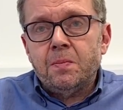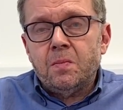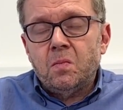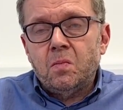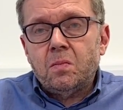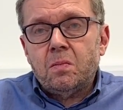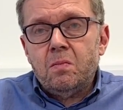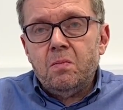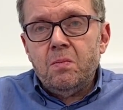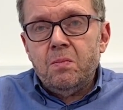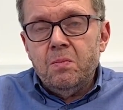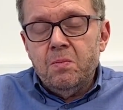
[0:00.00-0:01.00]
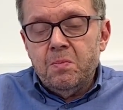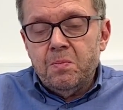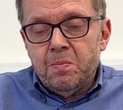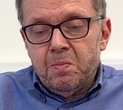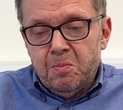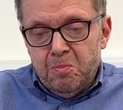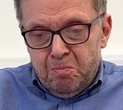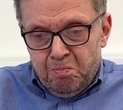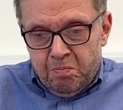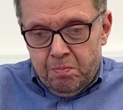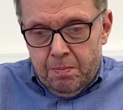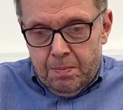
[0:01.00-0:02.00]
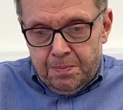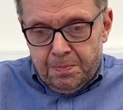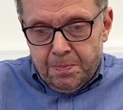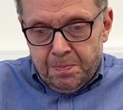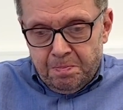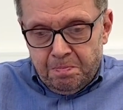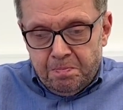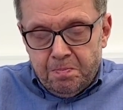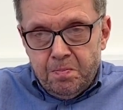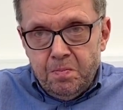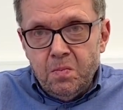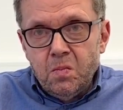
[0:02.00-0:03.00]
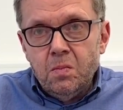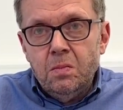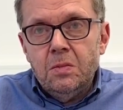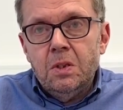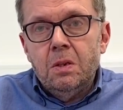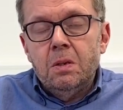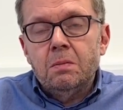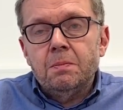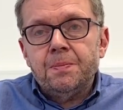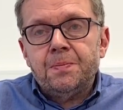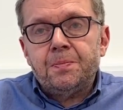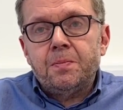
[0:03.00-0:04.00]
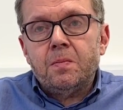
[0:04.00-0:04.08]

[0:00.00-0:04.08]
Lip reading: Okay, fantastic. And when it comes to